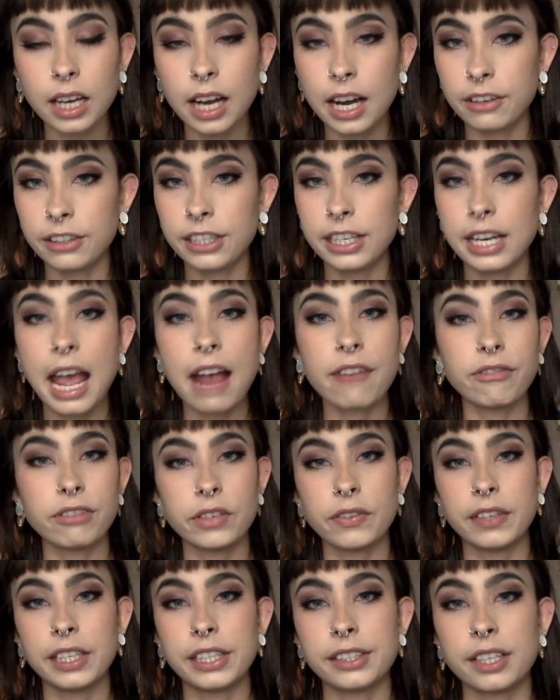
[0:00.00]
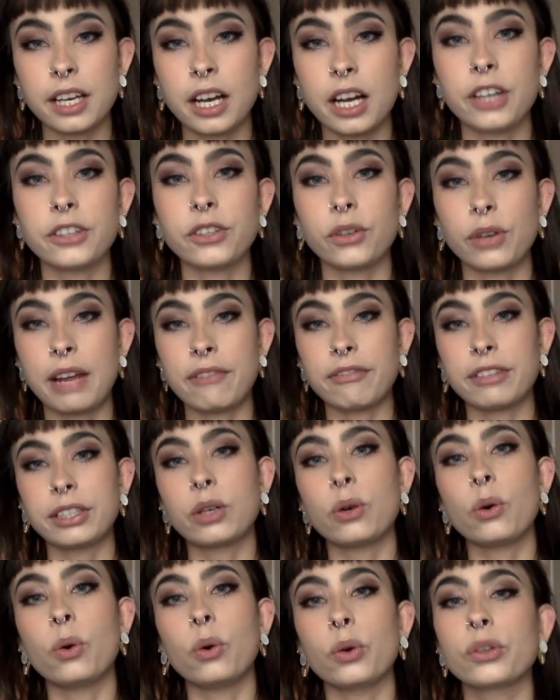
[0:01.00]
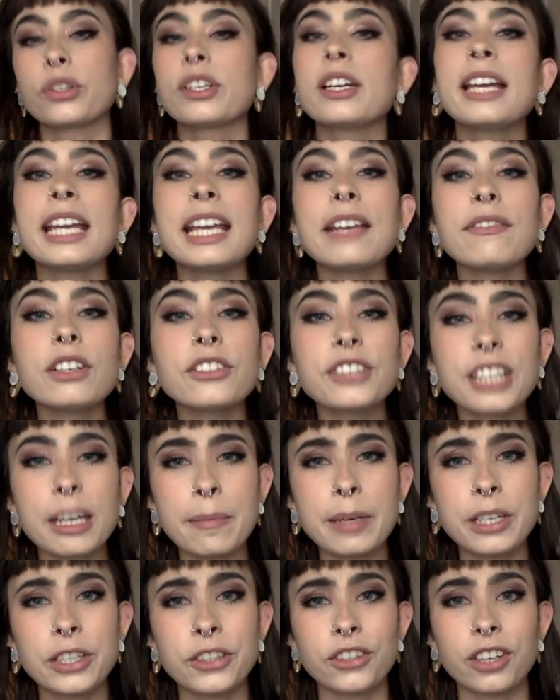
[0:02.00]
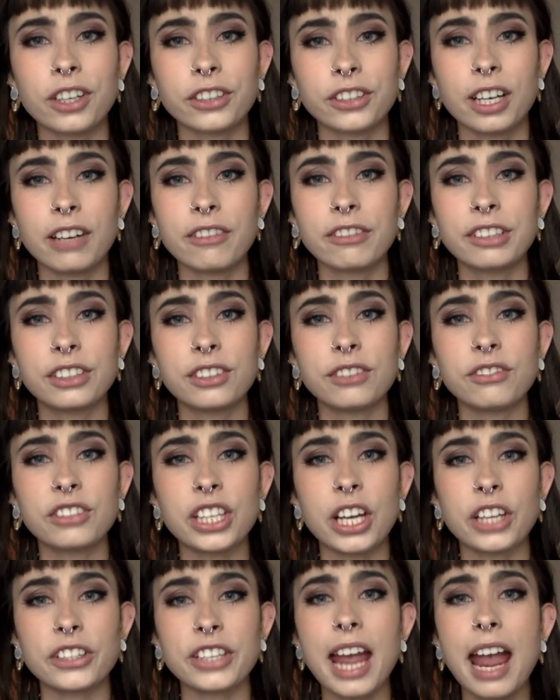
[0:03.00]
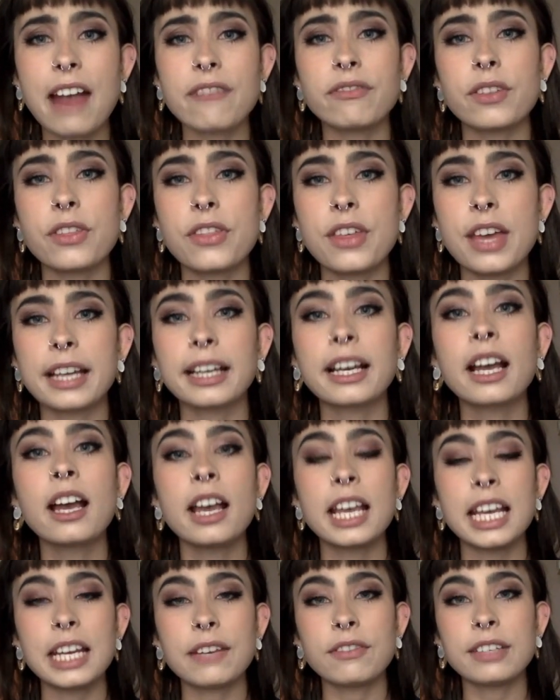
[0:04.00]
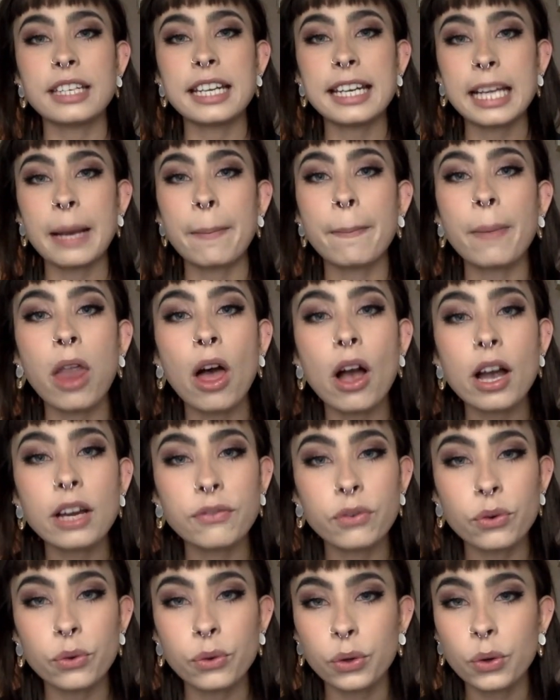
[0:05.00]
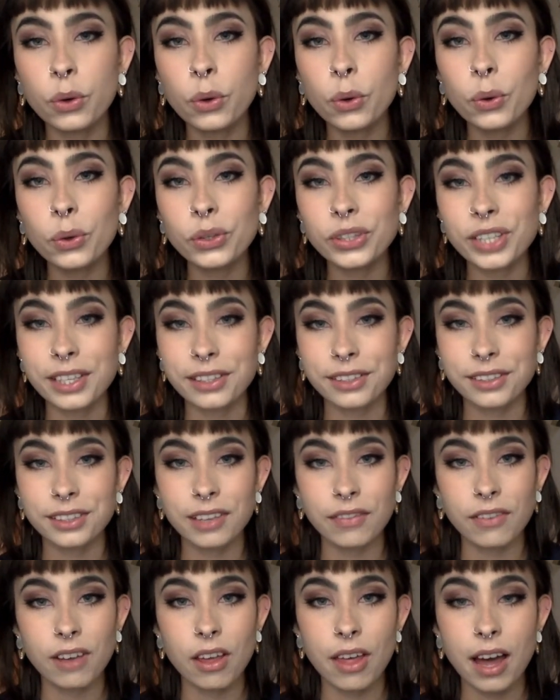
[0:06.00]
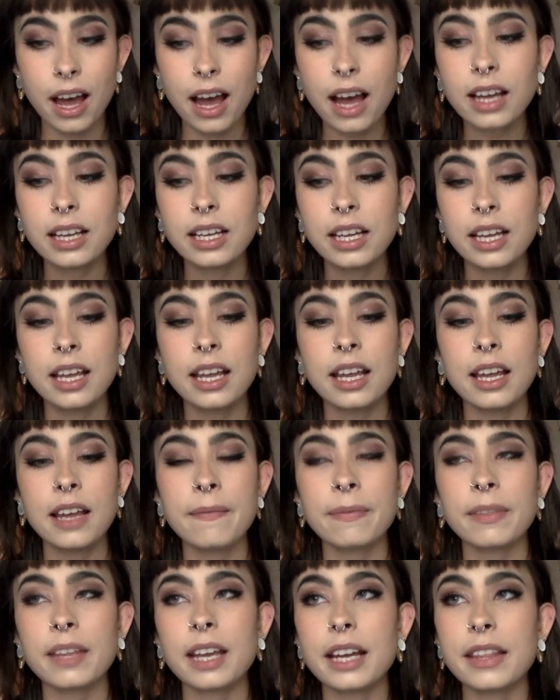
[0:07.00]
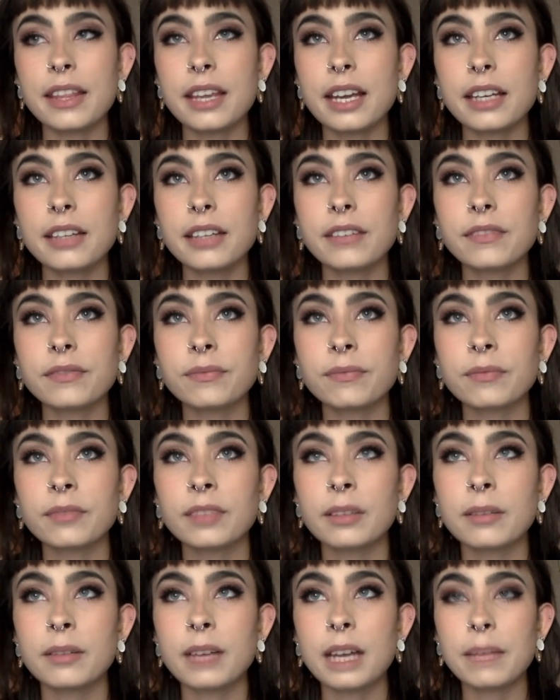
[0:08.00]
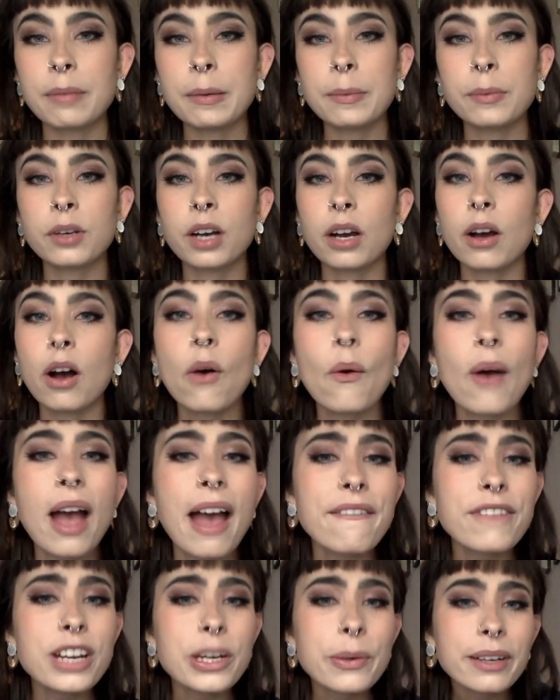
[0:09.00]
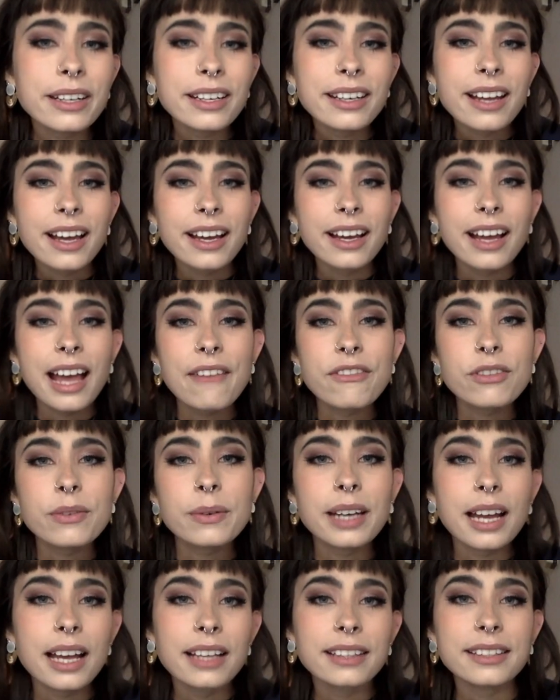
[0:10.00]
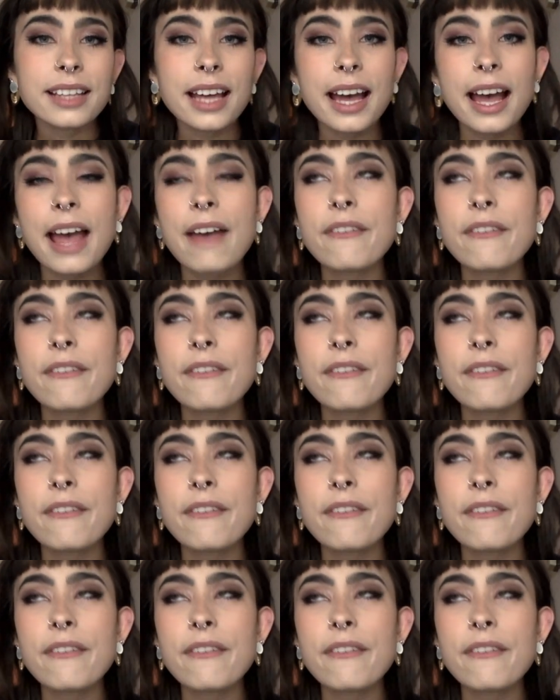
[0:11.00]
I did every research on every course, even a gym instructor. I researched everything, even nearly applied for all the courses and stuff like that. And people go, oh, everyone has that.